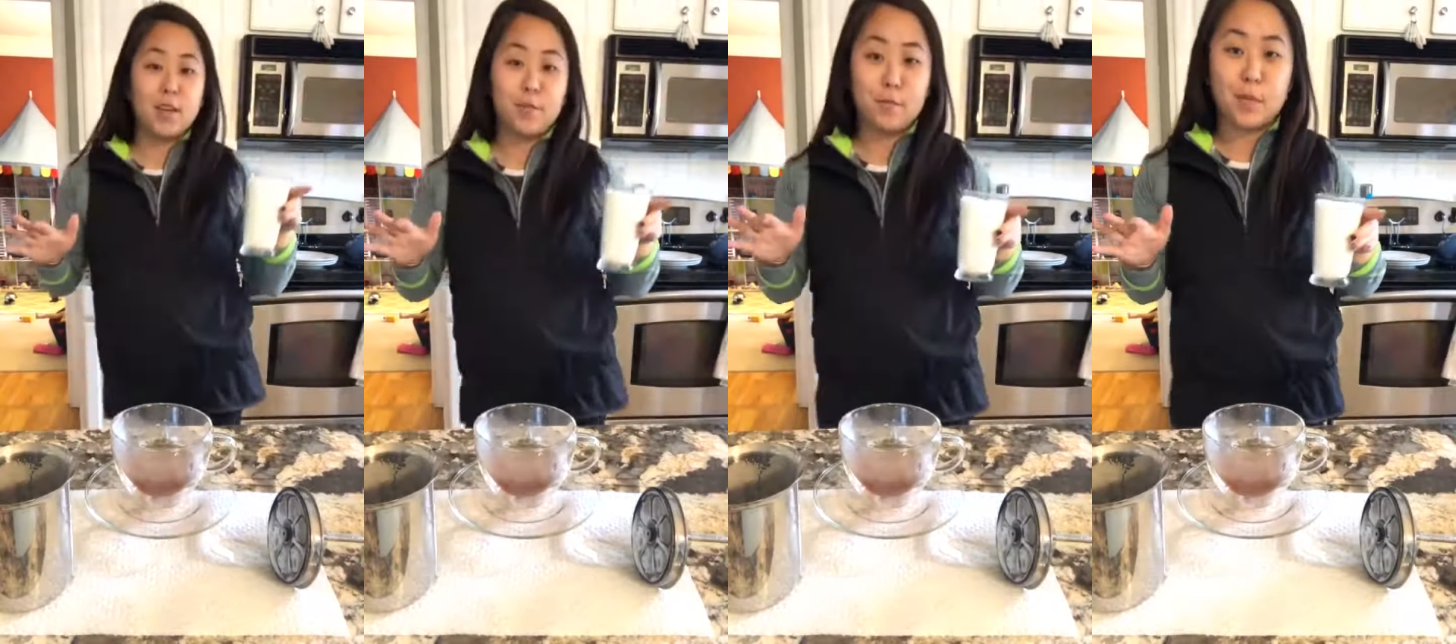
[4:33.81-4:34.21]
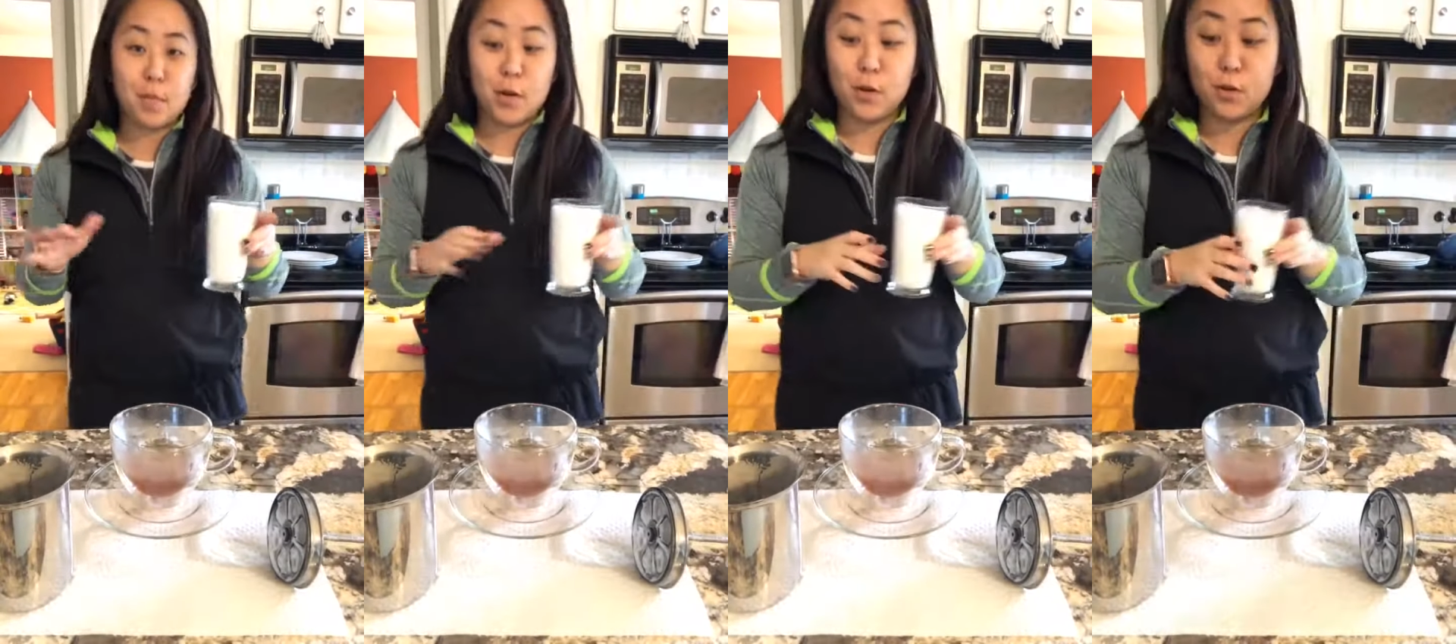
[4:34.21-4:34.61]
hear from
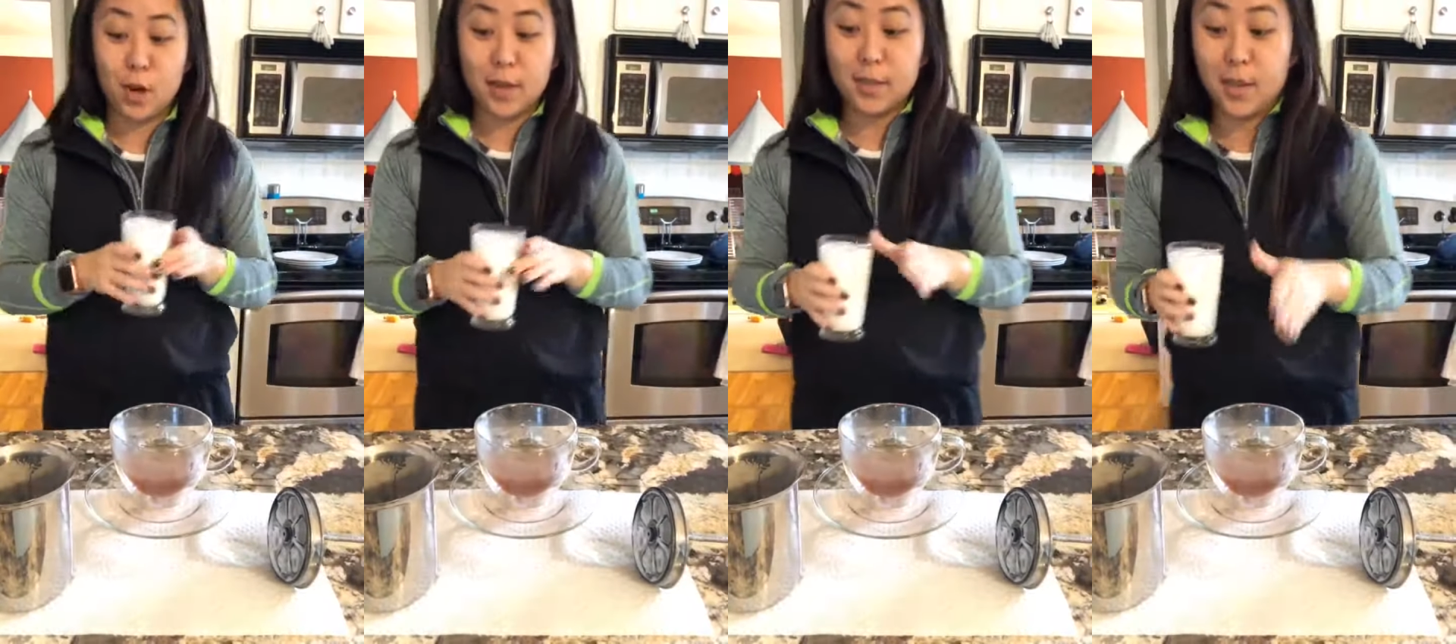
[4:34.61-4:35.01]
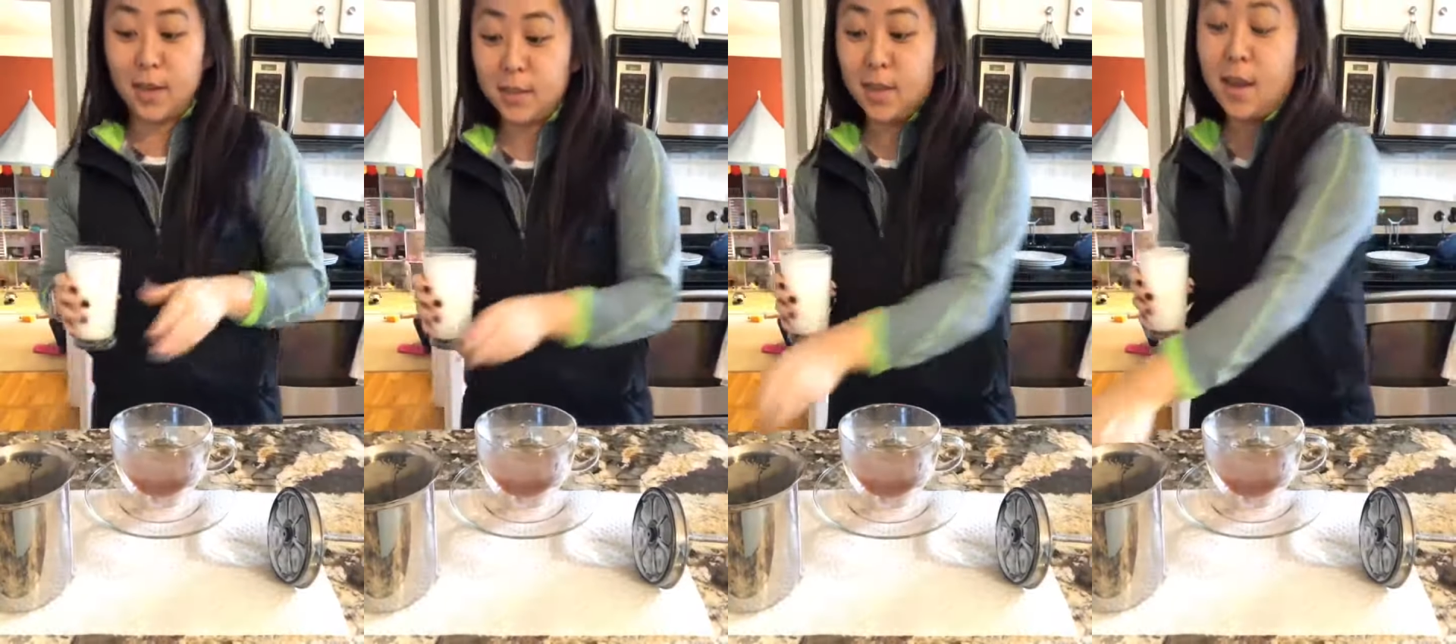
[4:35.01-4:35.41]
someone who tries
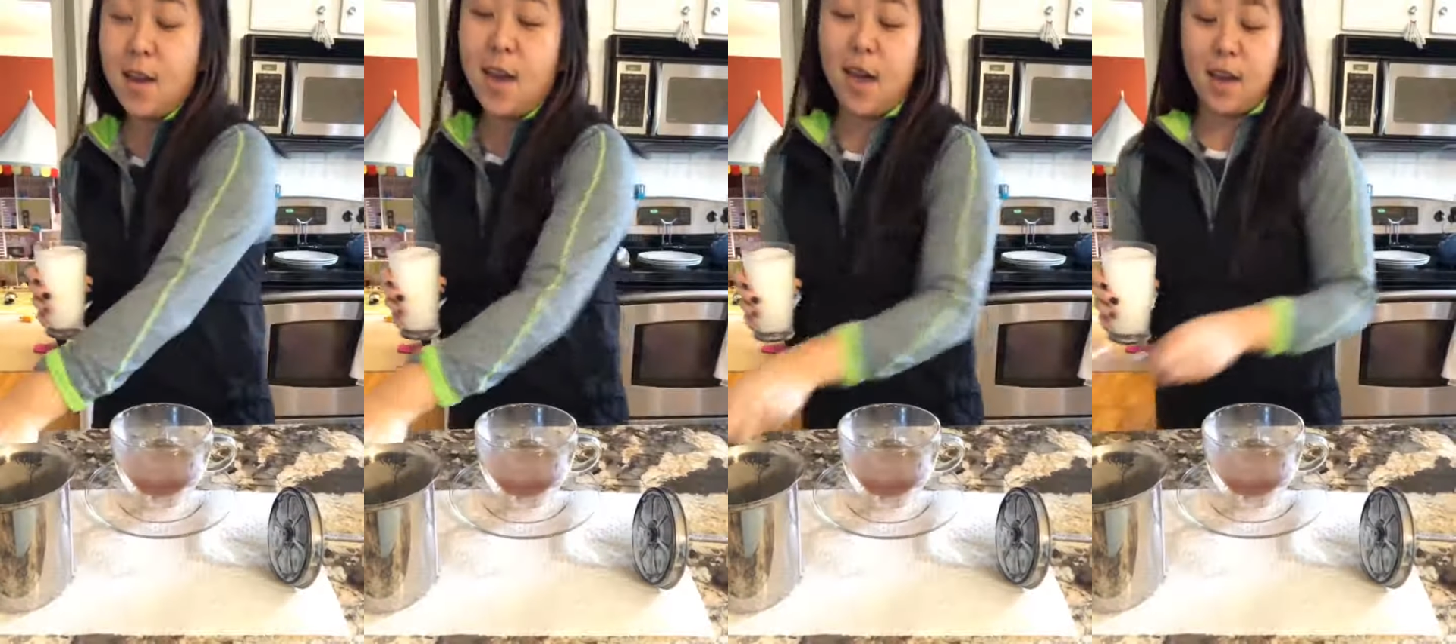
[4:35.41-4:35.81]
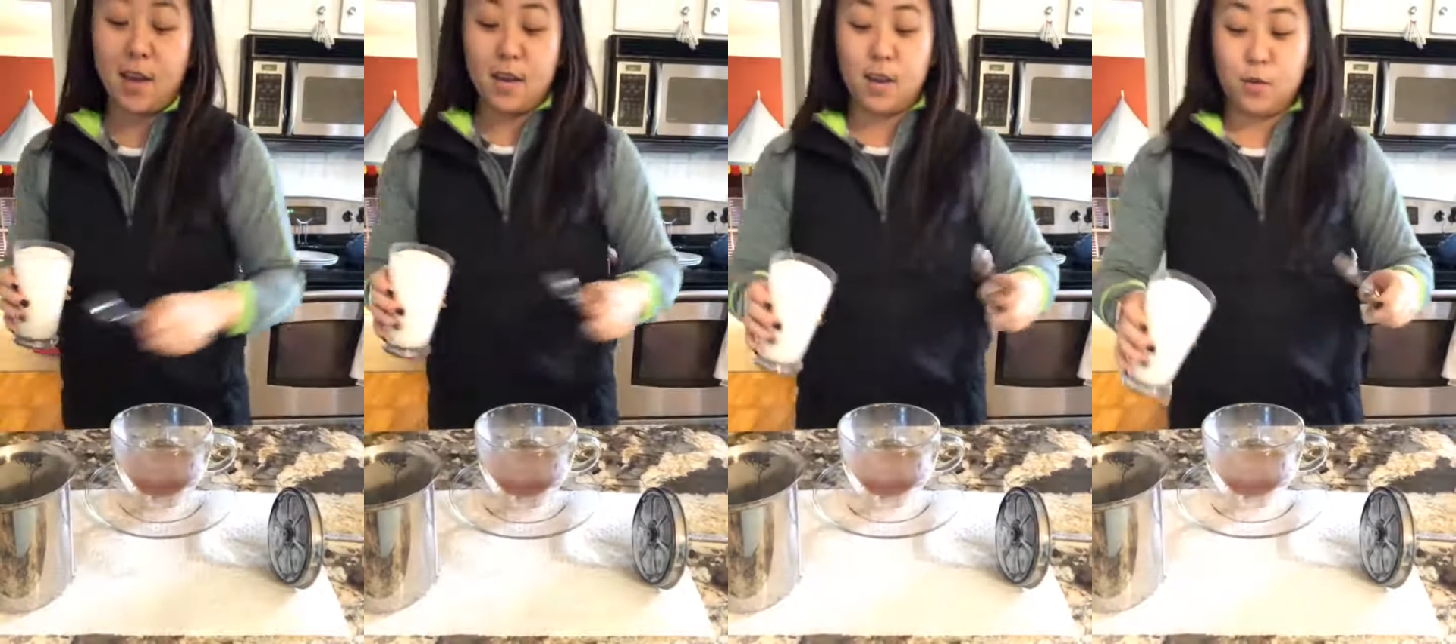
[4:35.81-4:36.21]
these
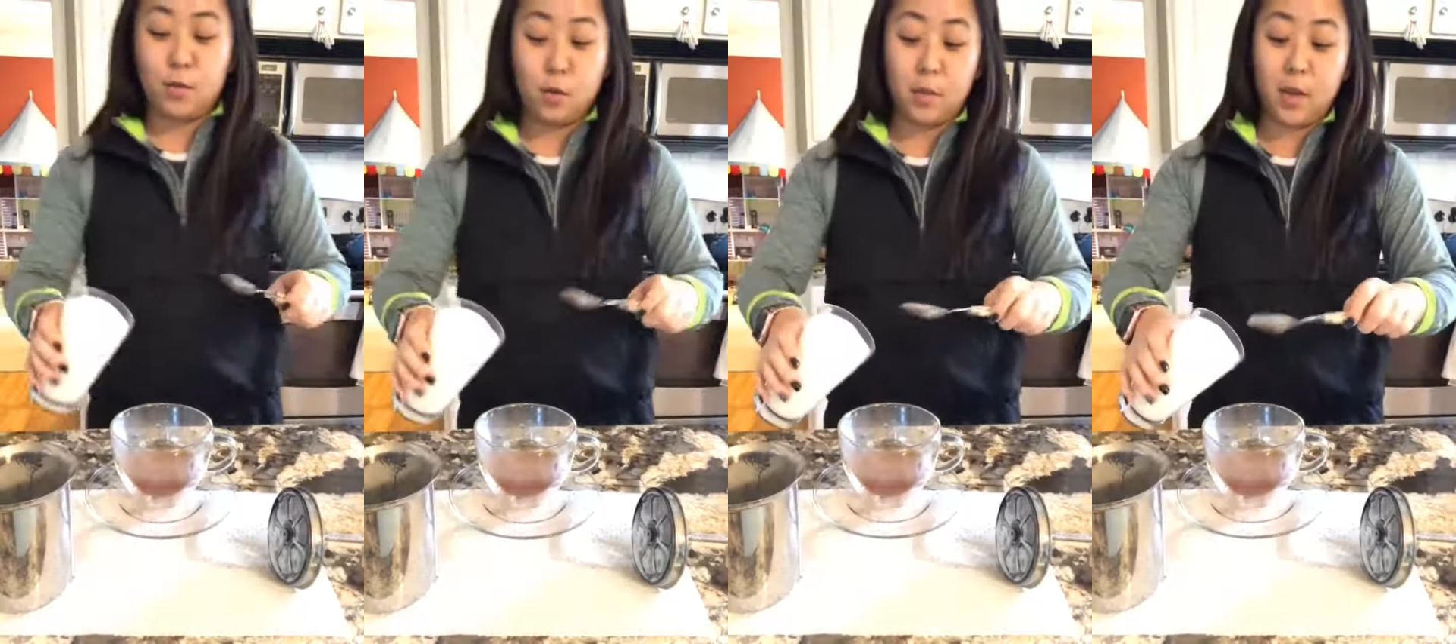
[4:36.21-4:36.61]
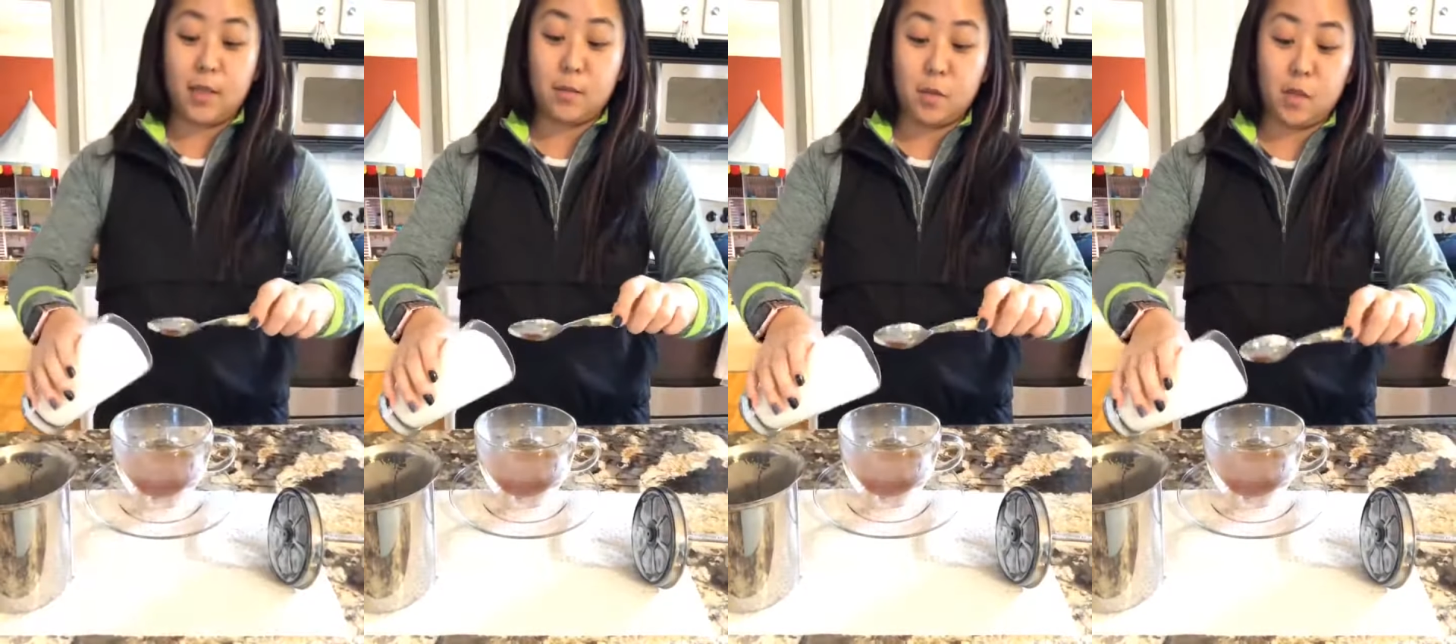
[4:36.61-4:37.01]
and who normally
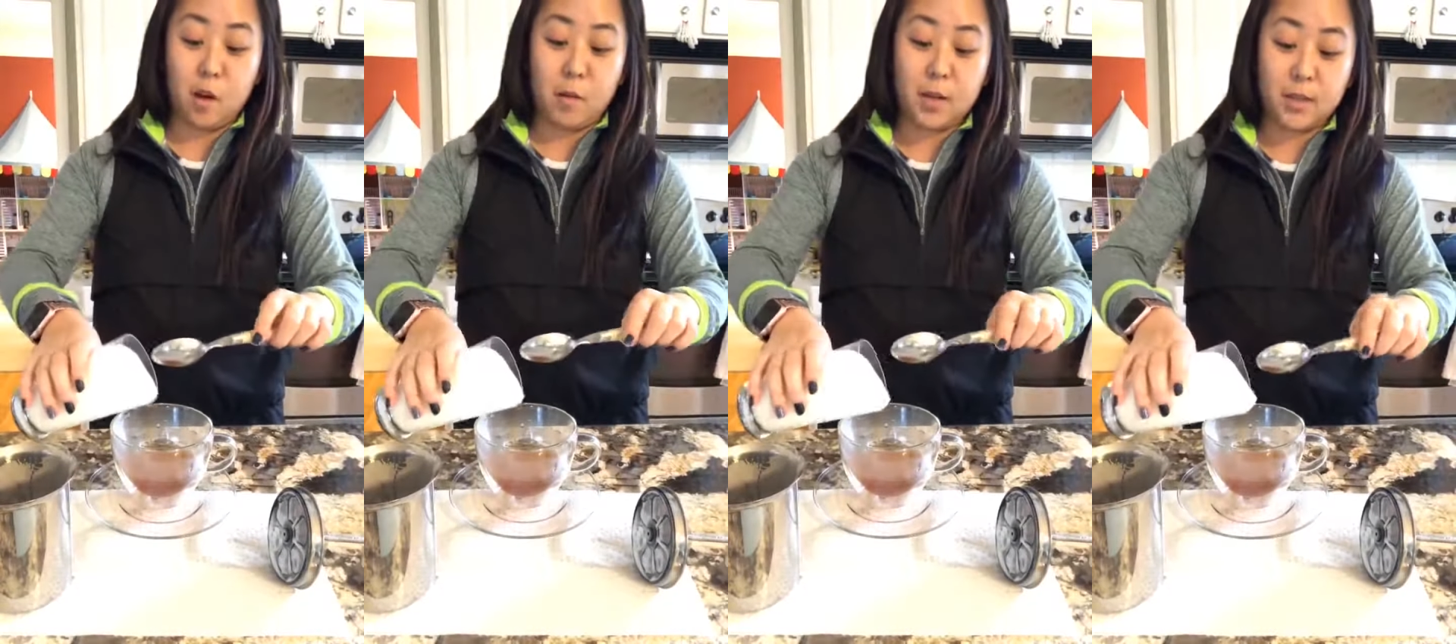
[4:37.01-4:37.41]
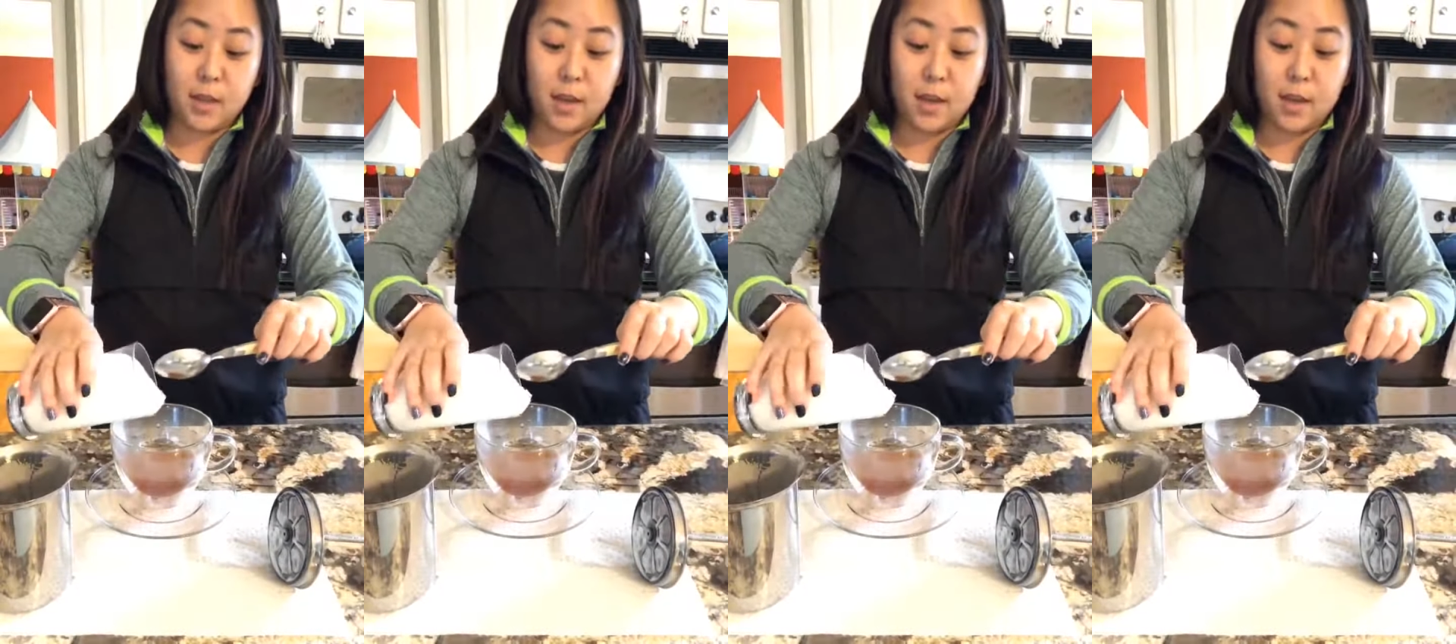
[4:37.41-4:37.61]
gets them at Starbucks.